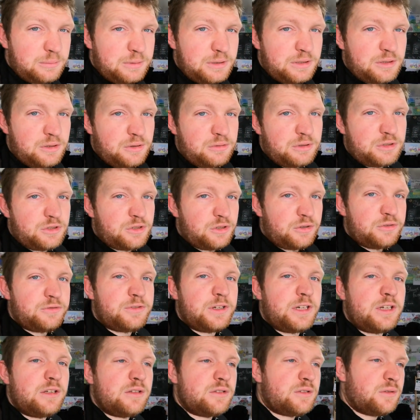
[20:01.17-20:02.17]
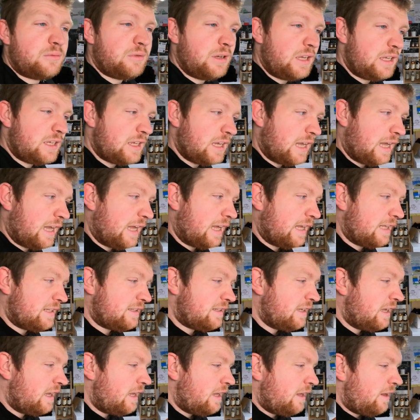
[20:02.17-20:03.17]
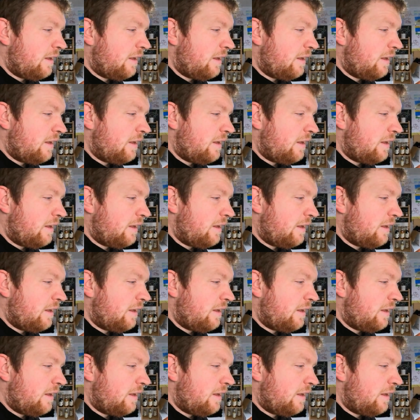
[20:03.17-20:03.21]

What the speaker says: be doing 2 videos a week, as